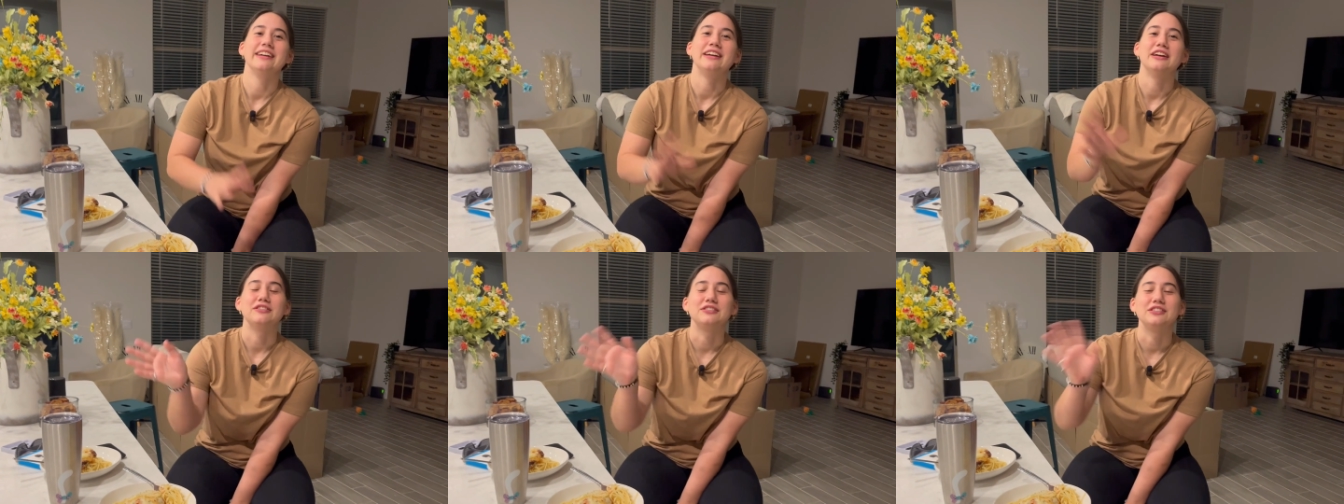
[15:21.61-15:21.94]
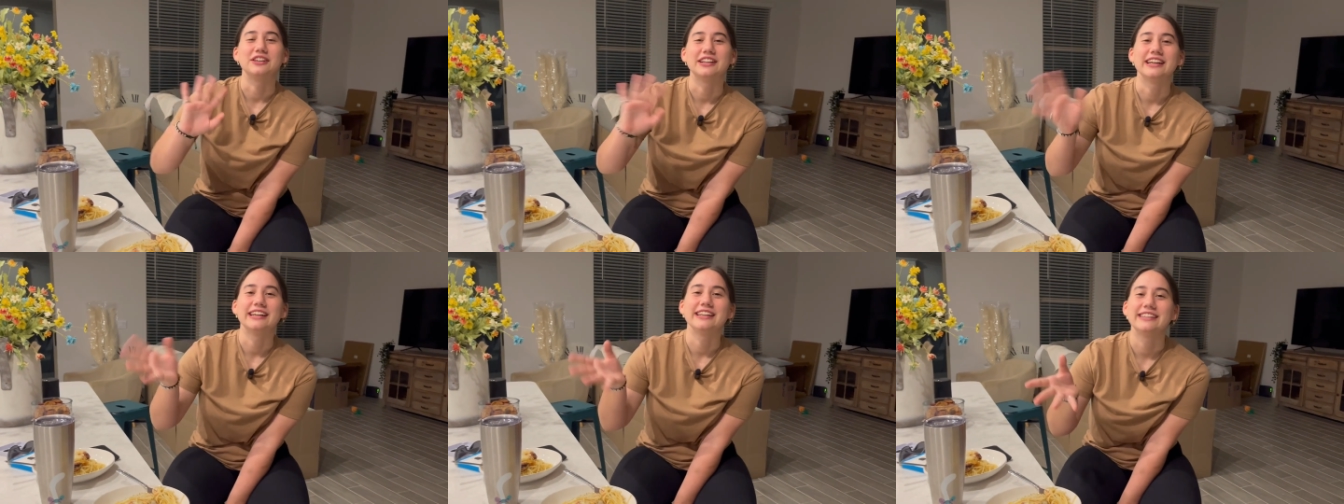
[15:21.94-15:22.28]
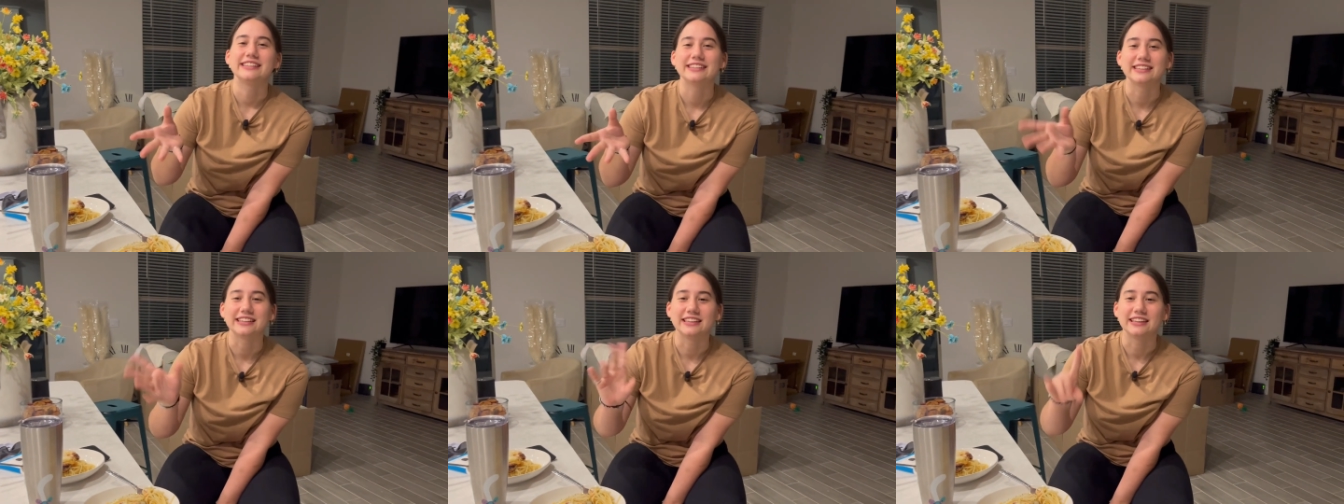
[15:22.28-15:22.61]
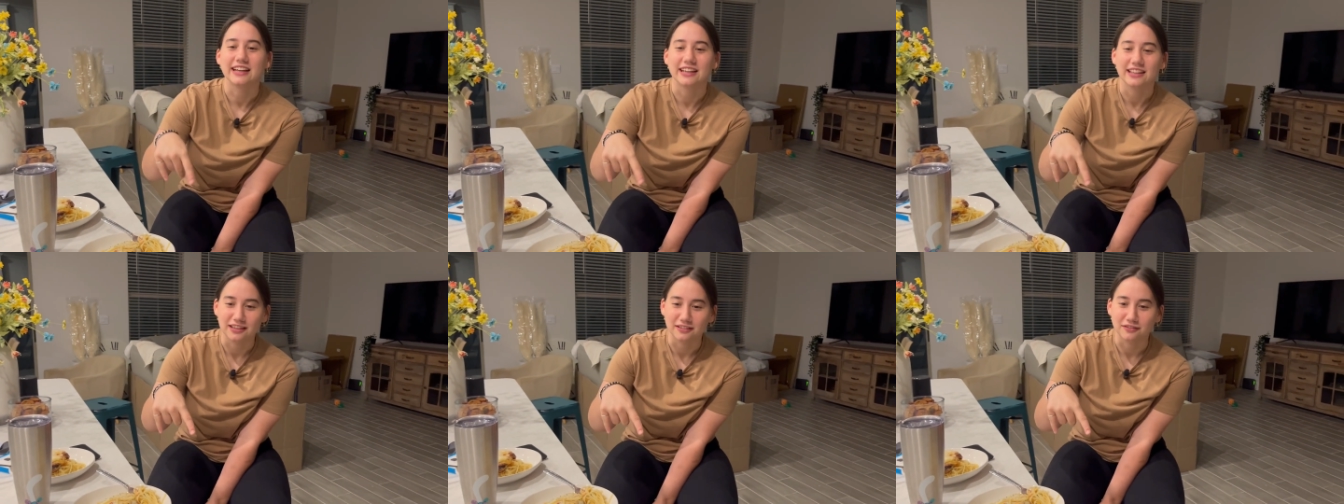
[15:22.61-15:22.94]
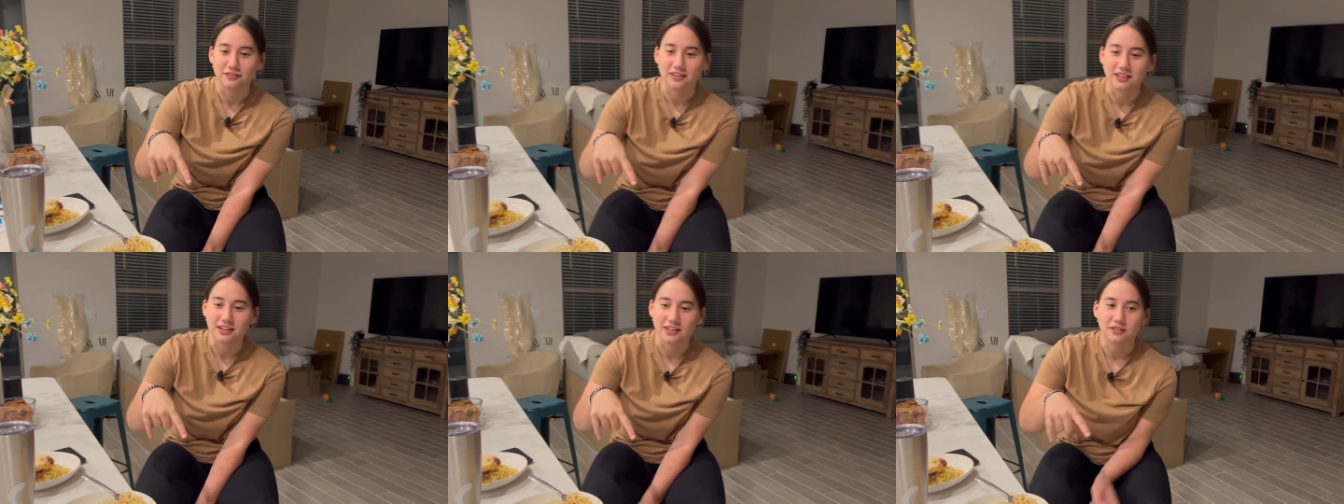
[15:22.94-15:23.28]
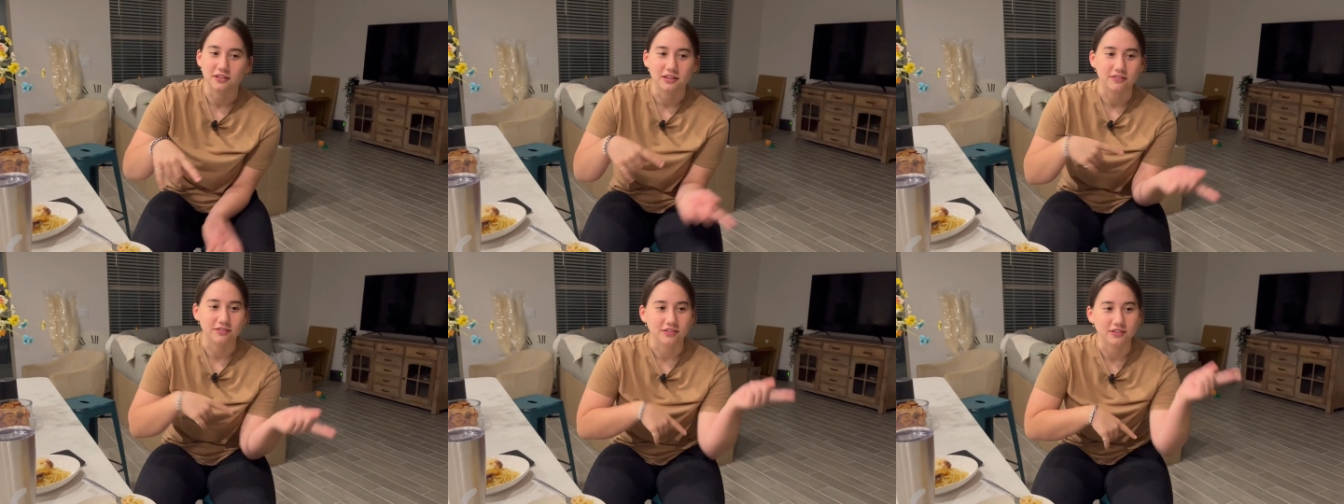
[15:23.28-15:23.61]
If you like it, then like the video.
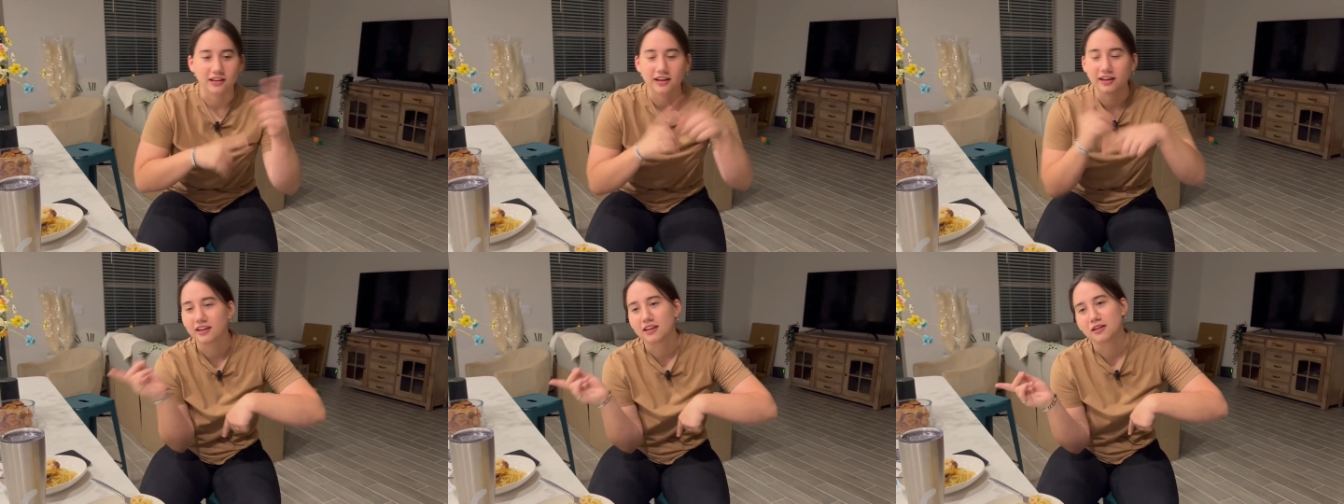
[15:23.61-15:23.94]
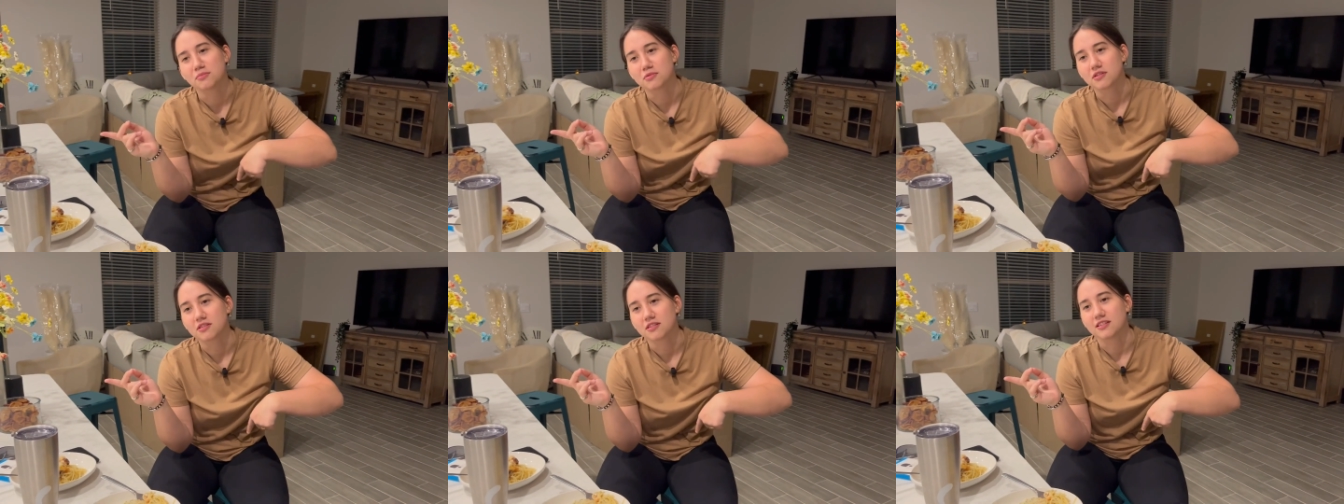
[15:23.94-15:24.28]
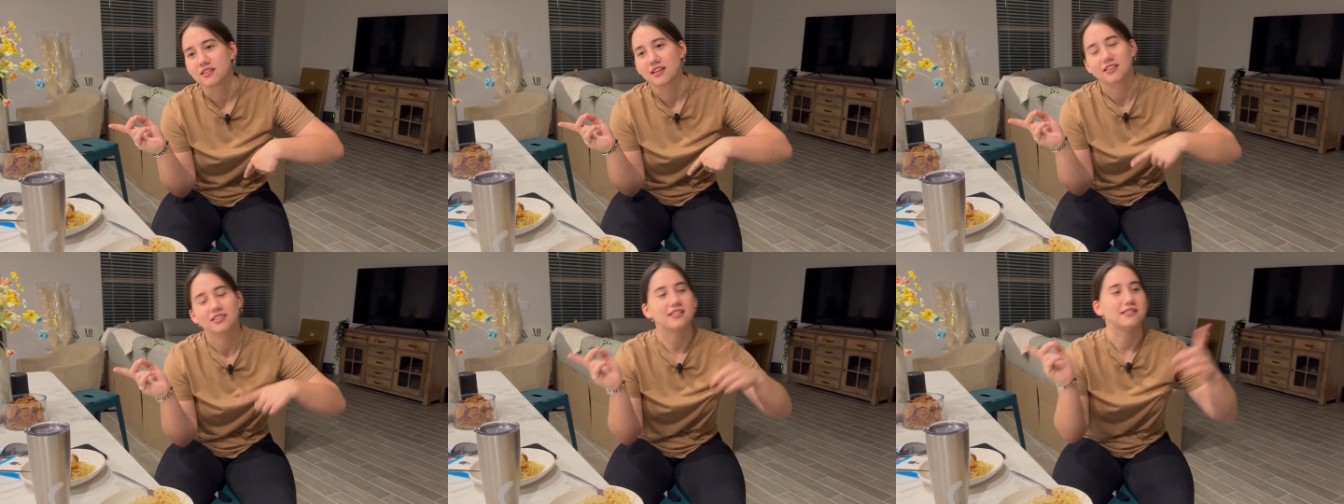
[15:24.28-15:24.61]
And if you like it more than that,